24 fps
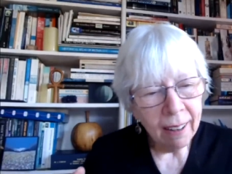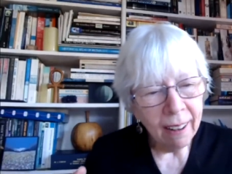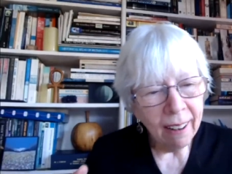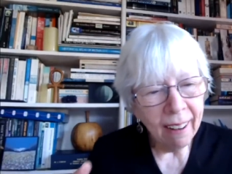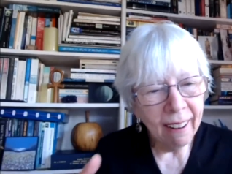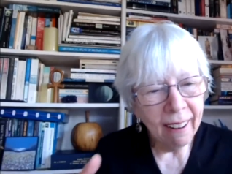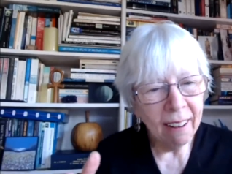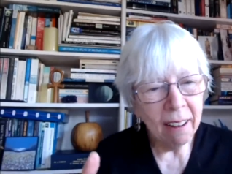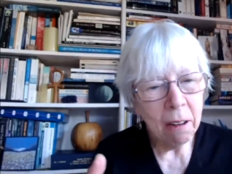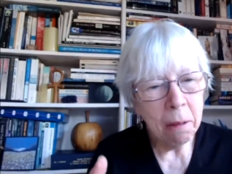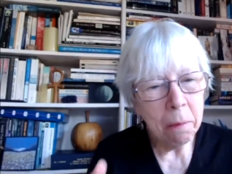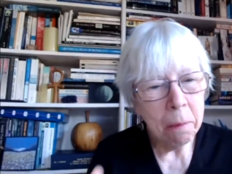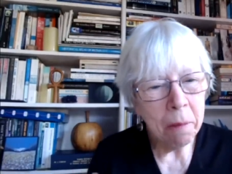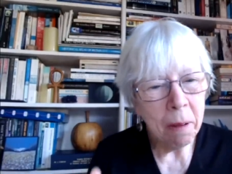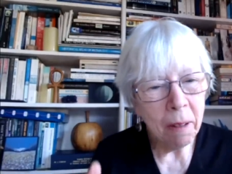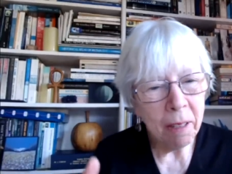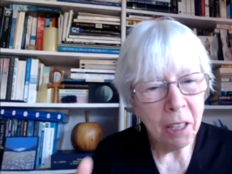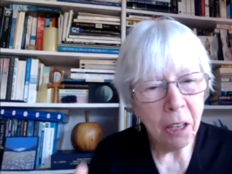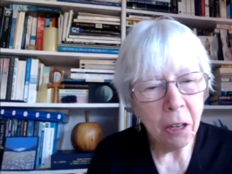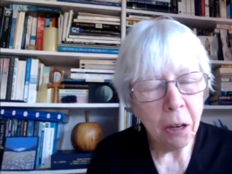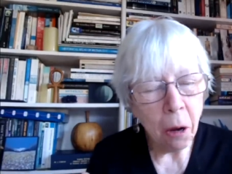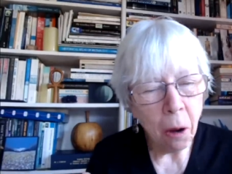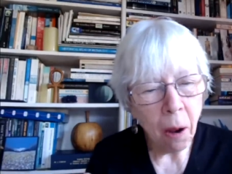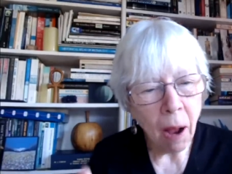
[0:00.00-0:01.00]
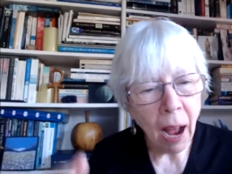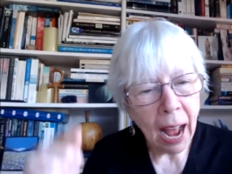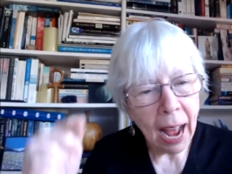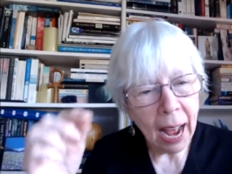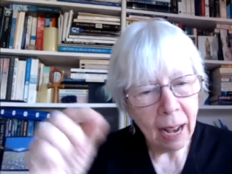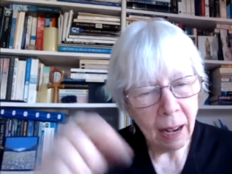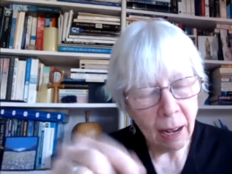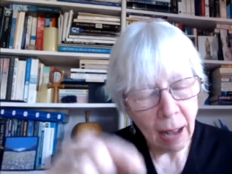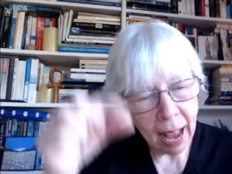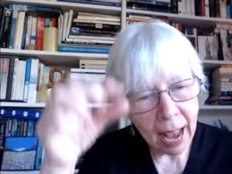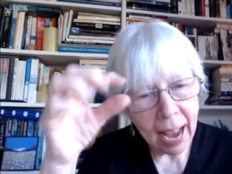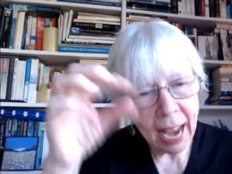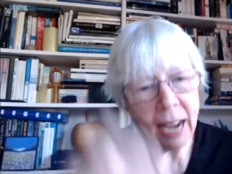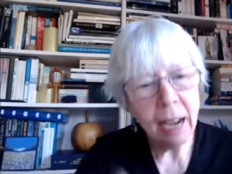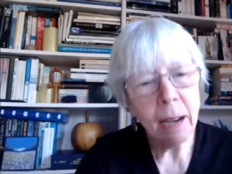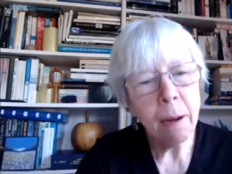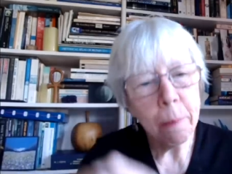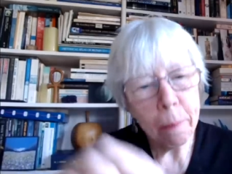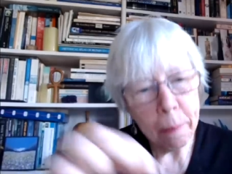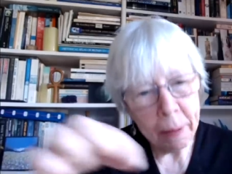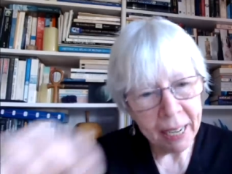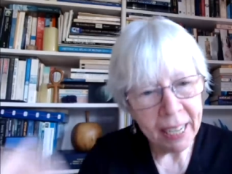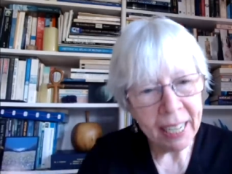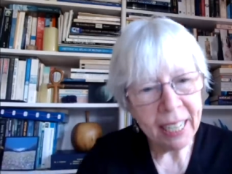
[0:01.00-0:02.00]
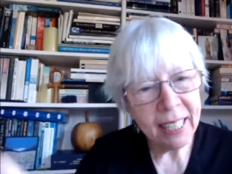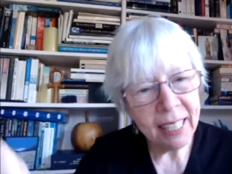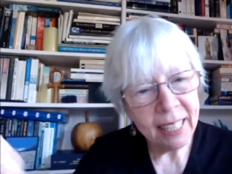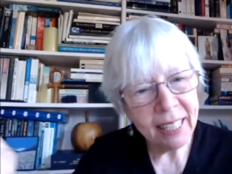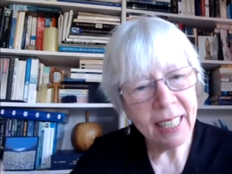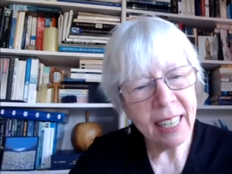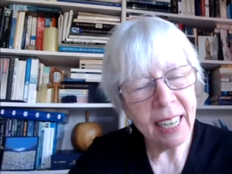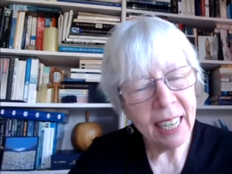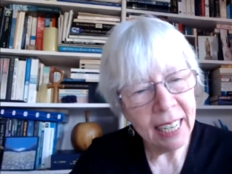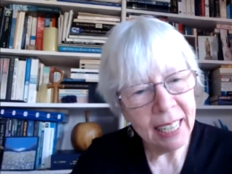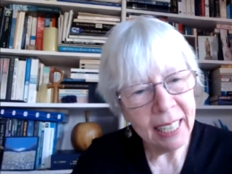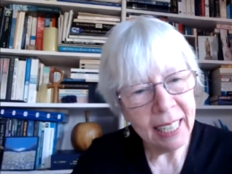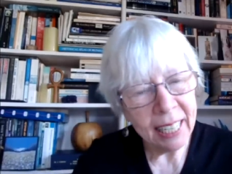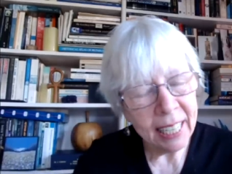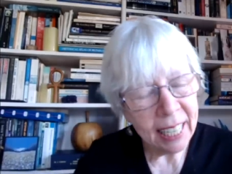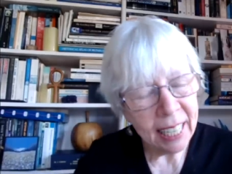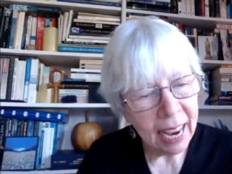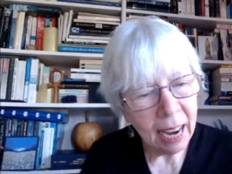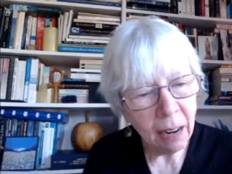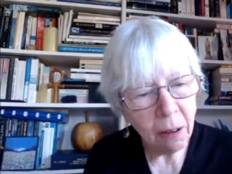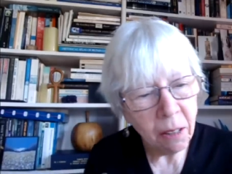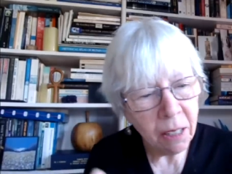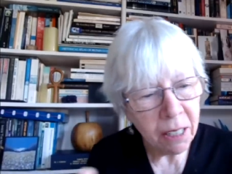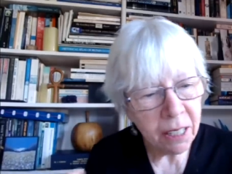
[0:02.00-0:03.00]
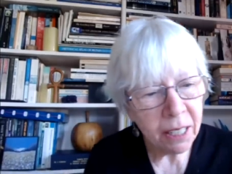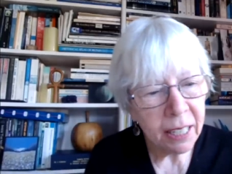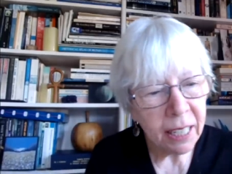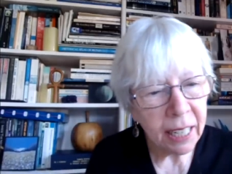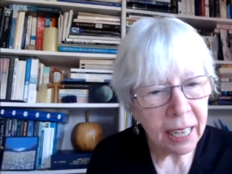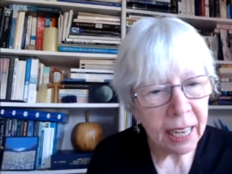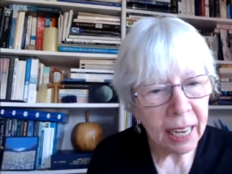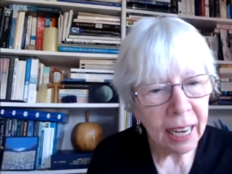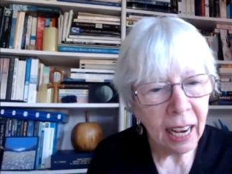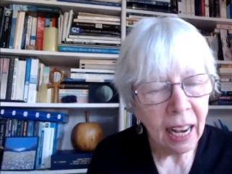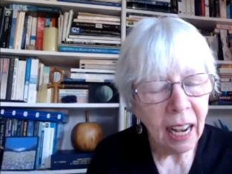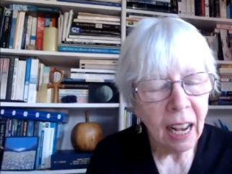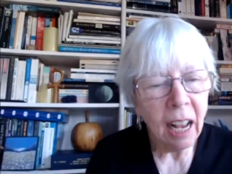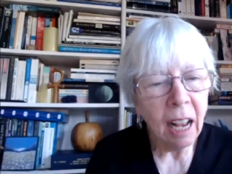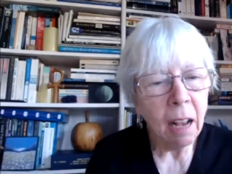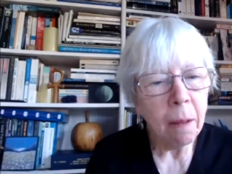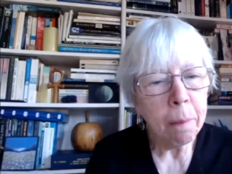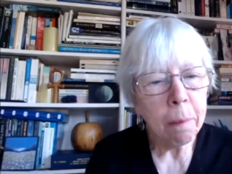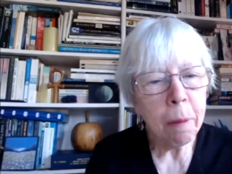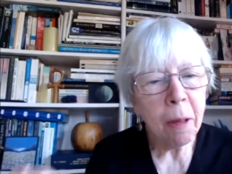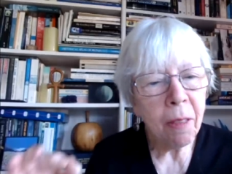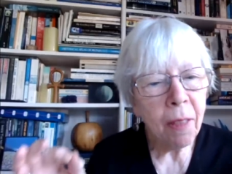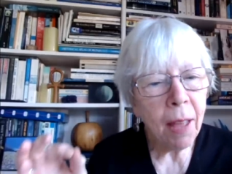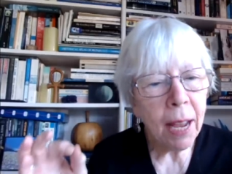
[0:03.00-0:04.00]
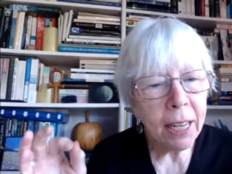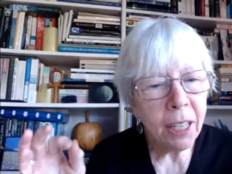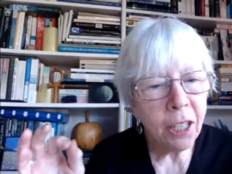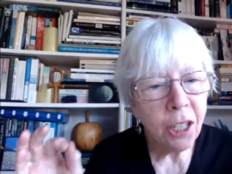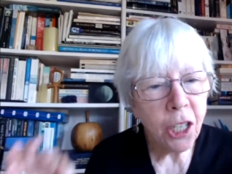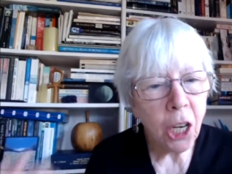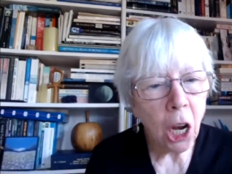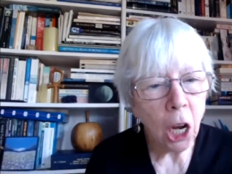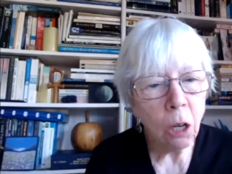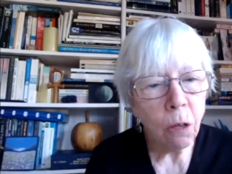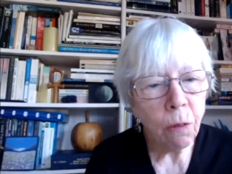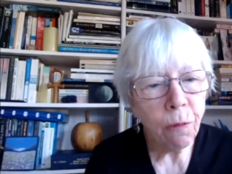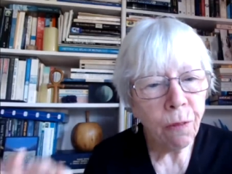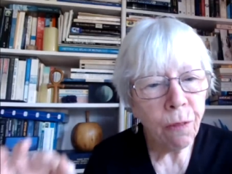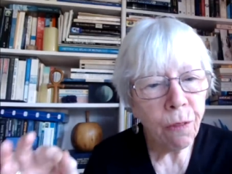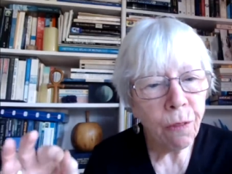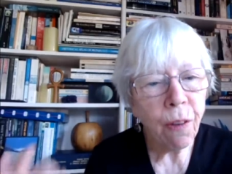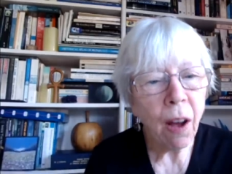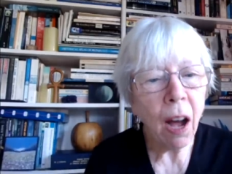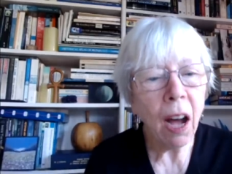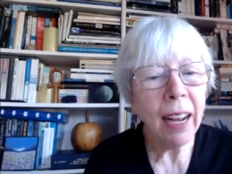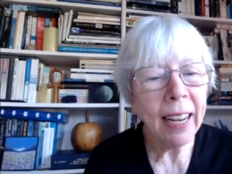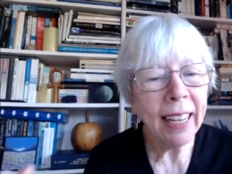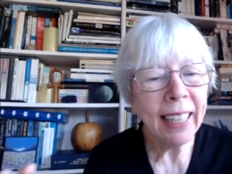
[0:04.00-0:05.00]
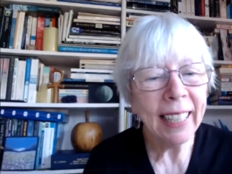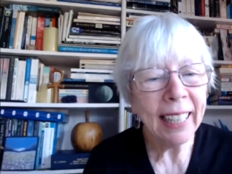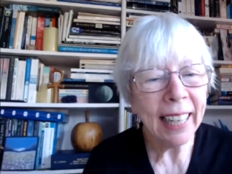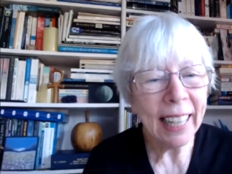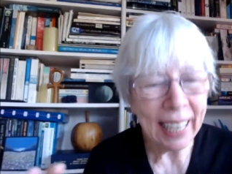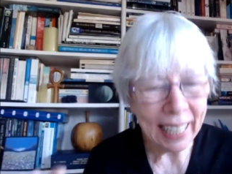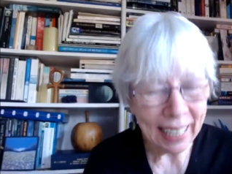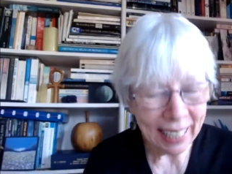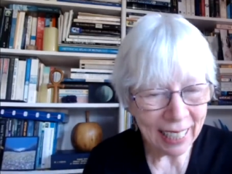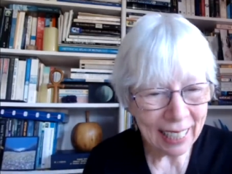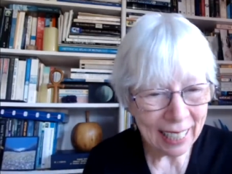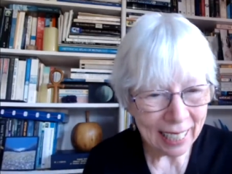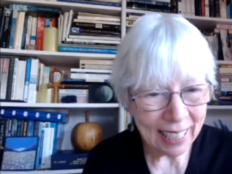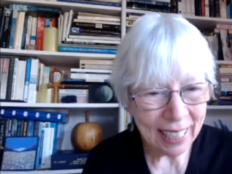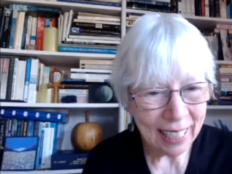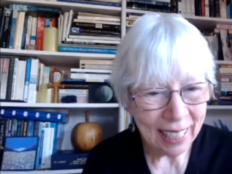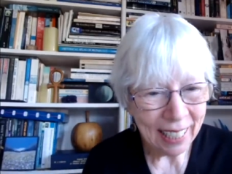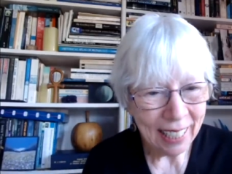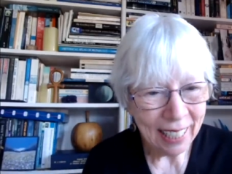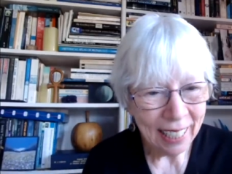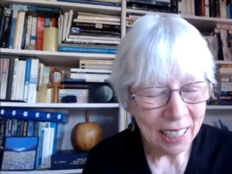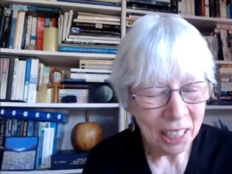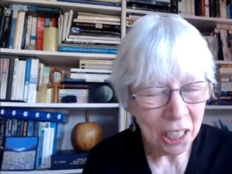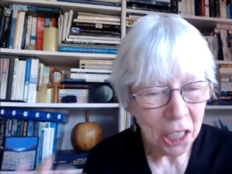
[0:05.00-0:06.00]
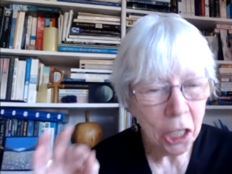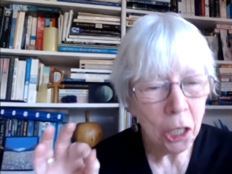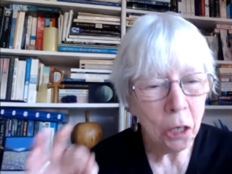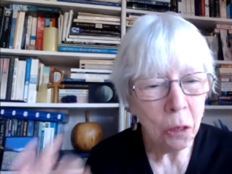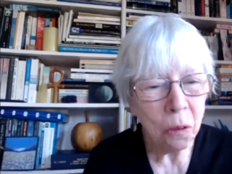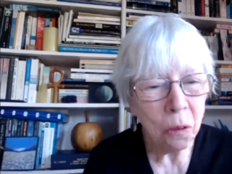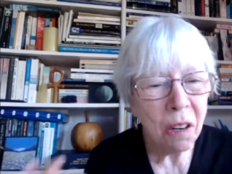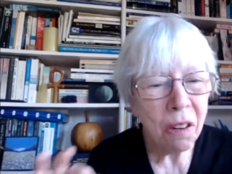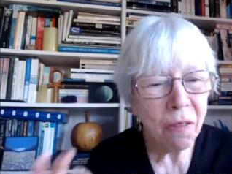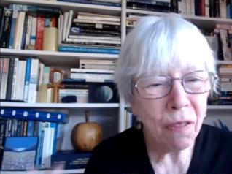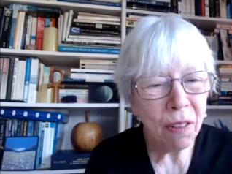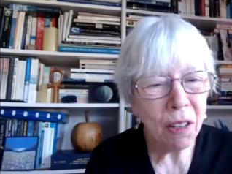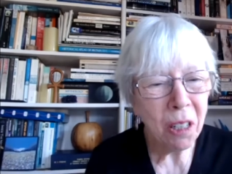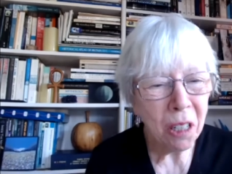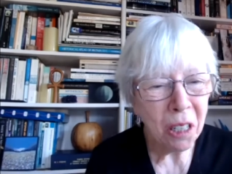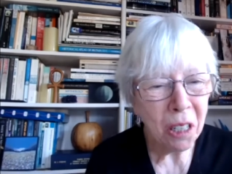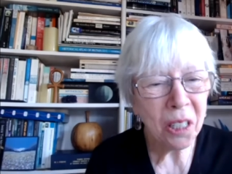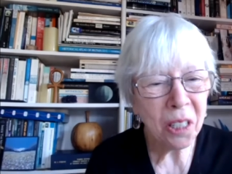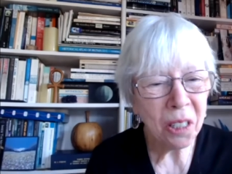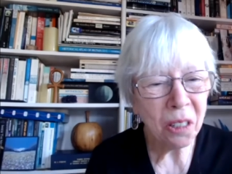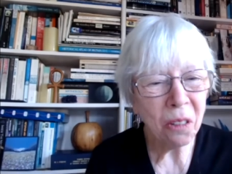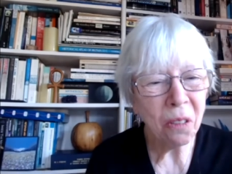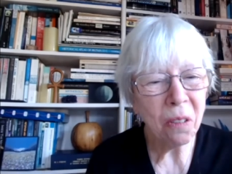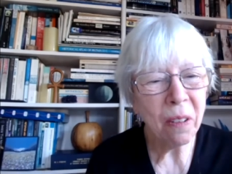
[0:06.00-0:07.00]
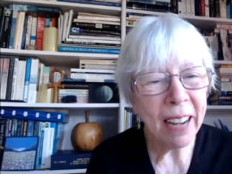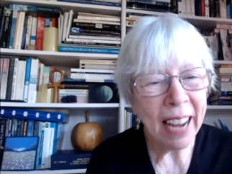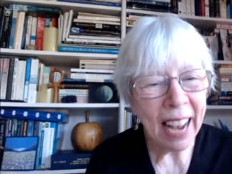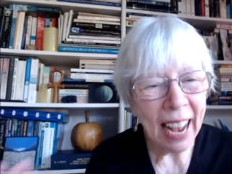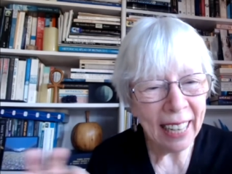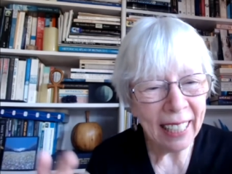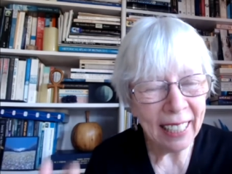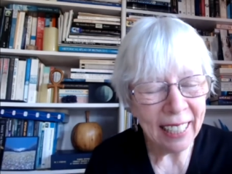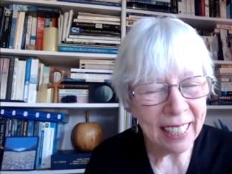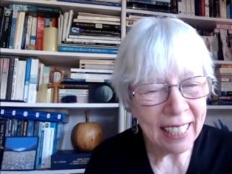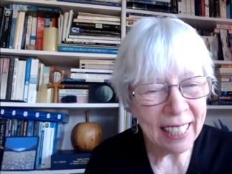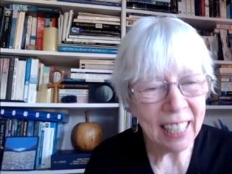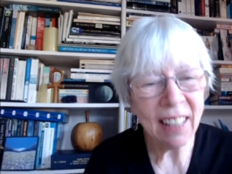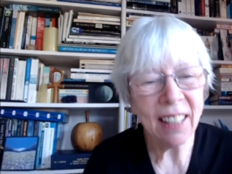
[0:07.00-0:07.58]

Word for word: um, you know, A, B, C linearity, but they don't violate universal reality.